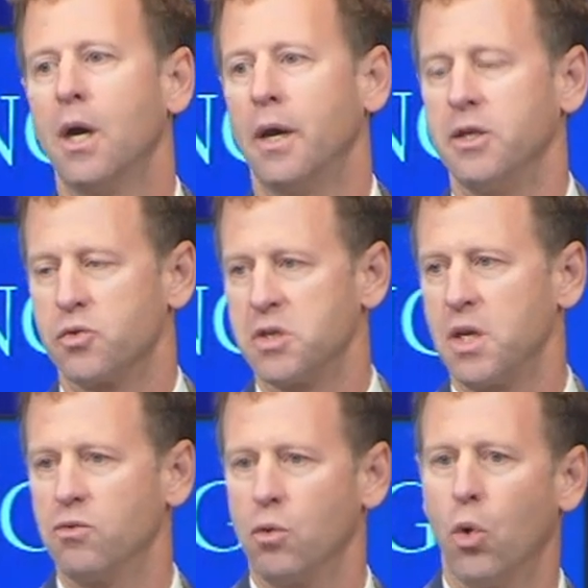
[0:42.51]
Uh, he's
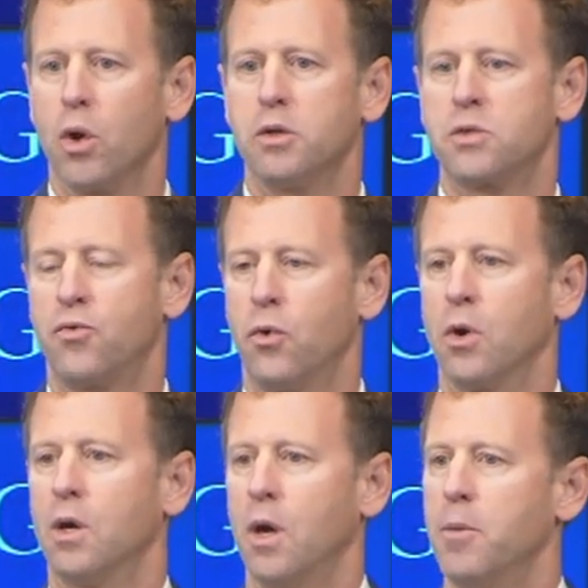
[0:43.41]
received awards
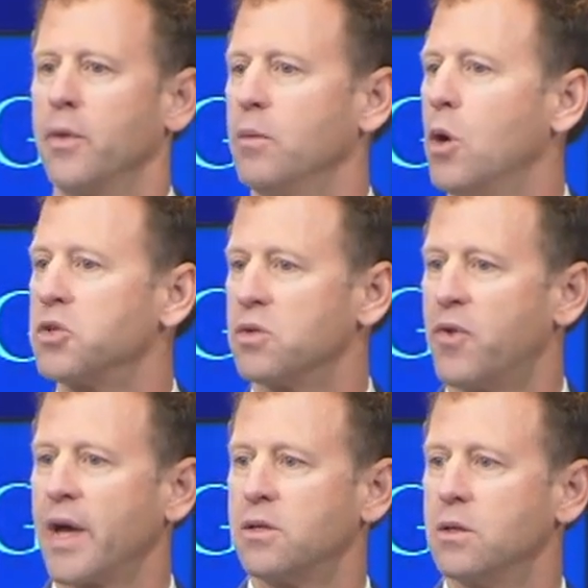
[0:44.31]
for among the most
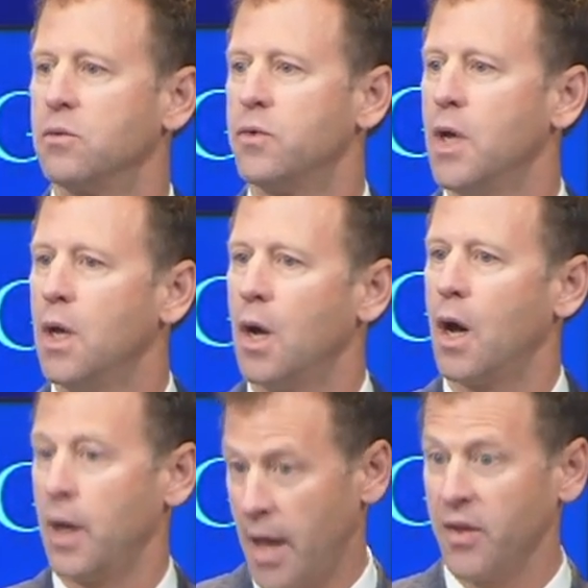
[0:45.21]
effective,
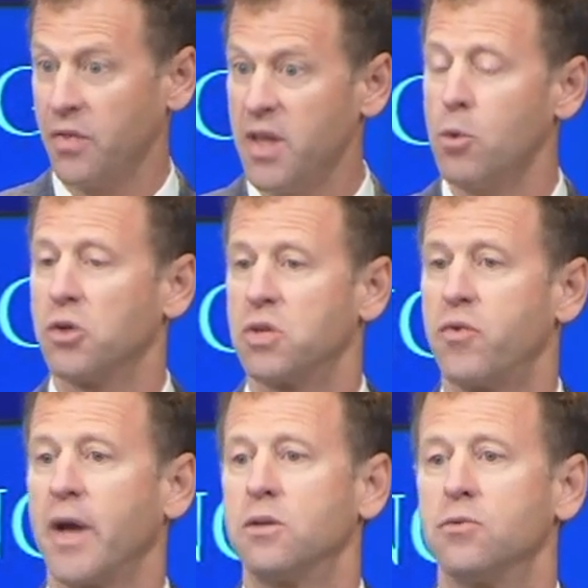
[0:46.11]
uh, I think the most
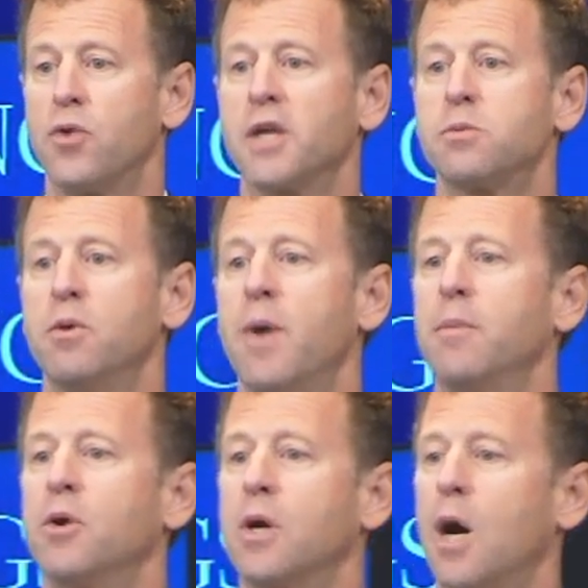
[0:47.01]
effective freshman
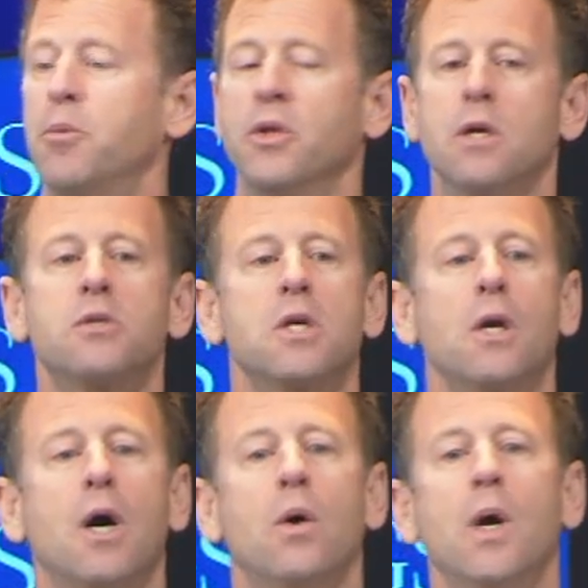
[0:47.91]
member a couple of years
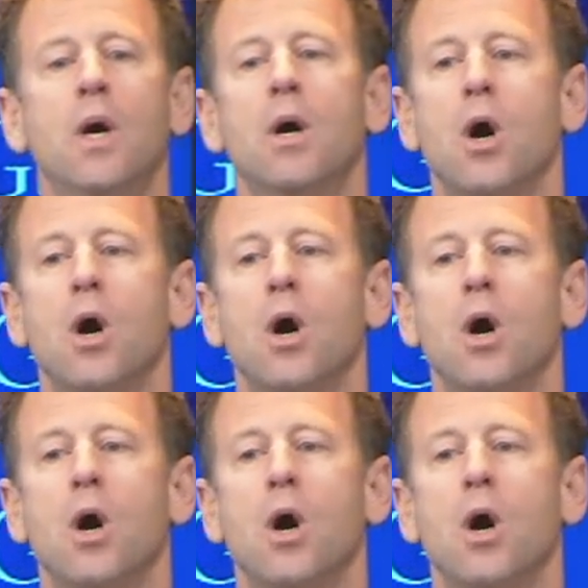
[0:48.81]
ago.